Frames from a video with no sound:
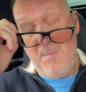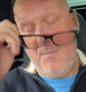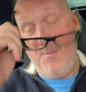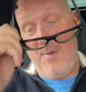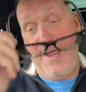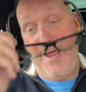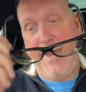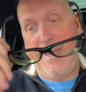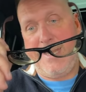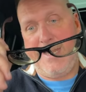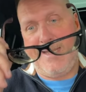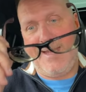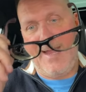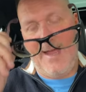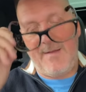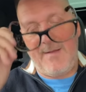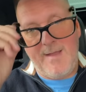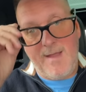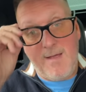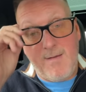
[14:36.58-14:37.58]
Peeing it
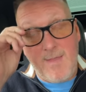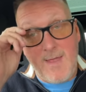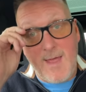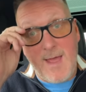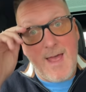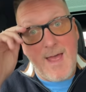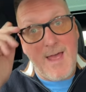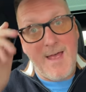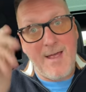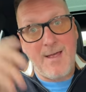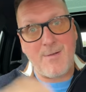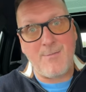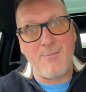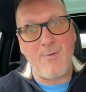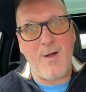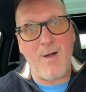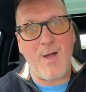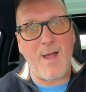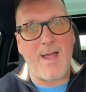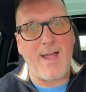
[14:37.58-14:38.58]
down out there.
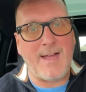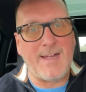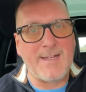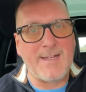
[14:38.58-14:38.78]
Right.